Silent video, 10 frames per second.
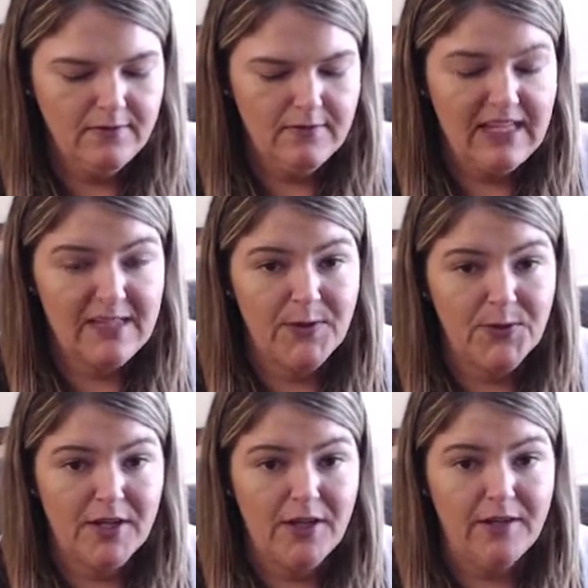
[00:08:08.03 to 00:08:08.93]
it smells
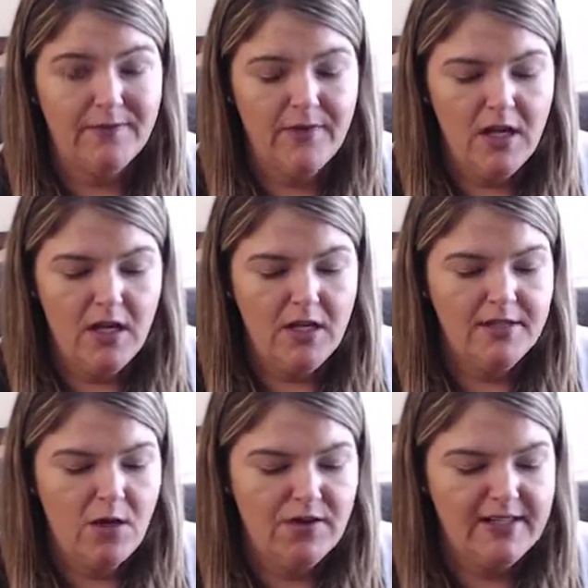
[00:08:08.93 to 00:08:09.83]
really good.
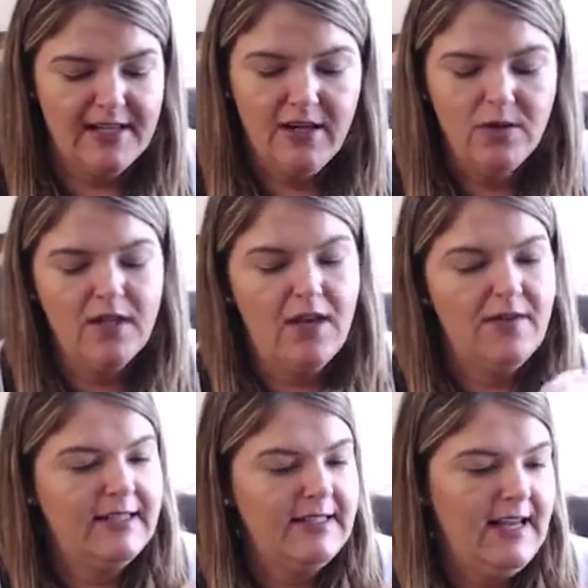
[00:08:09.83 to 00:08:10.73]
So the scent notes on
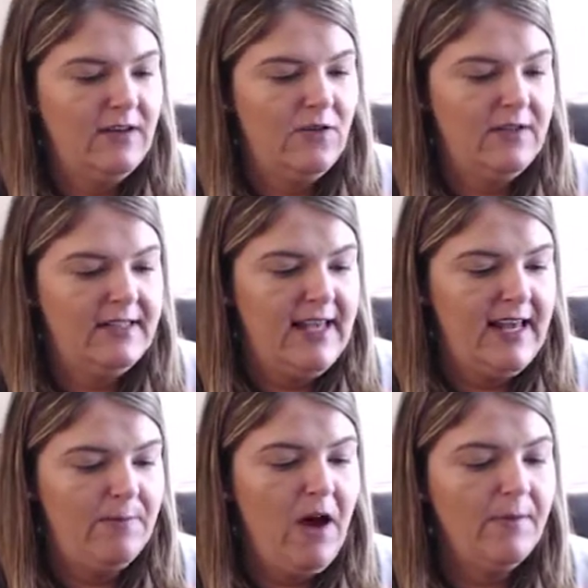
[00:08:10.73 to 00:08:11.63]
this candle
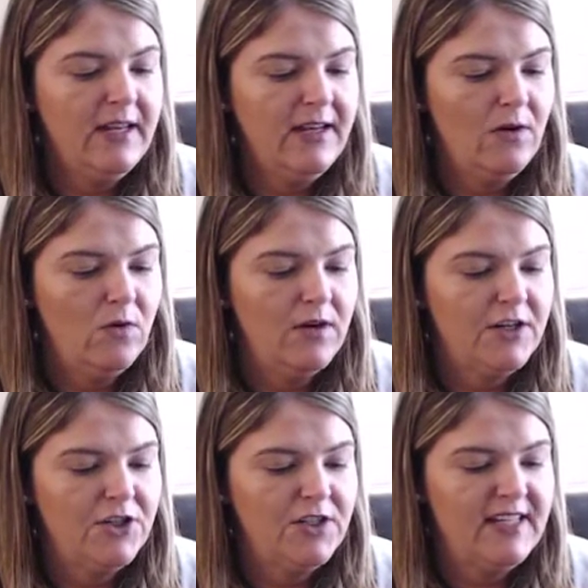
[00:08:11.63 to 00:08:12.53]
say pumpkin,
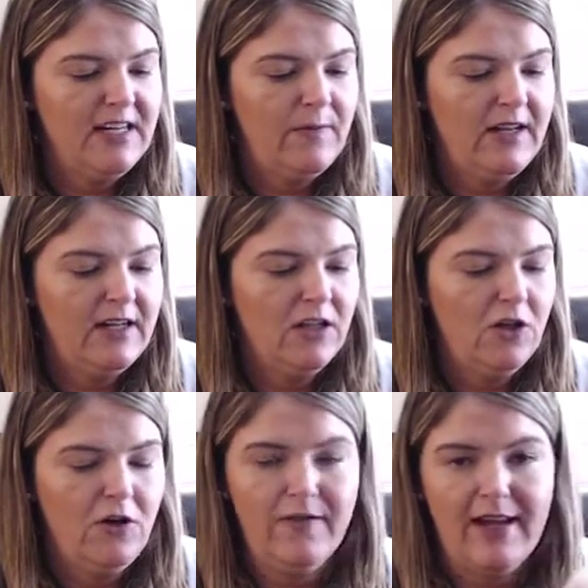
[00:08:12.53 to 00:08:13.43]
orange, cinnamon,
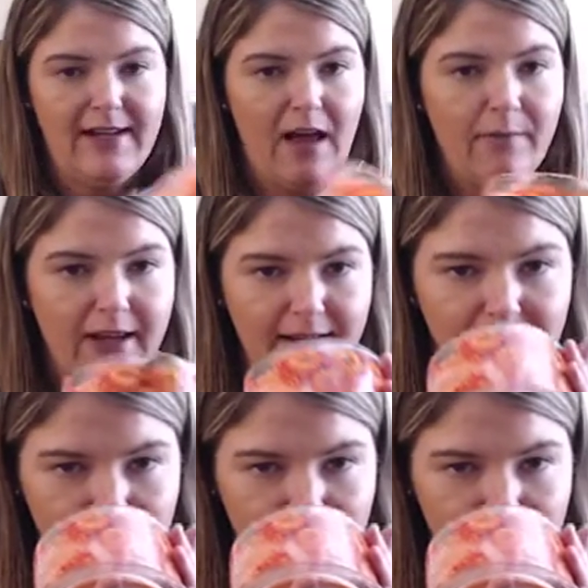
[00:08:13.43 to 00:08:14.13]
clove, and nutmeg.